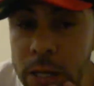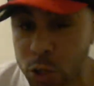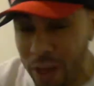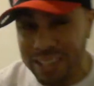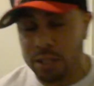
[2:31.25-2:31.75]

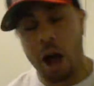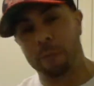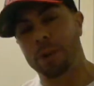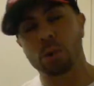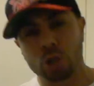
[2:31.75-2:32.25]
So that's
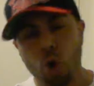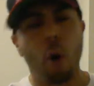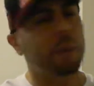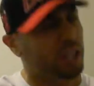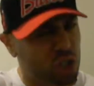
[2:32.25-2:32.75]
tough. But it was
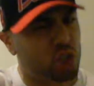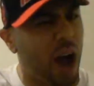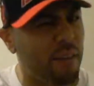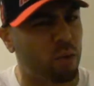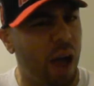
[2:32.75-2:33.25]
cool because you
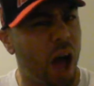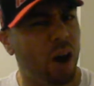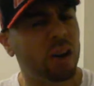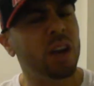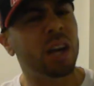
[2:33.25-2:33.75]
drive
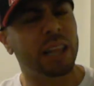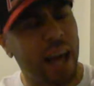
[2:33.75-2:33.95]
around, a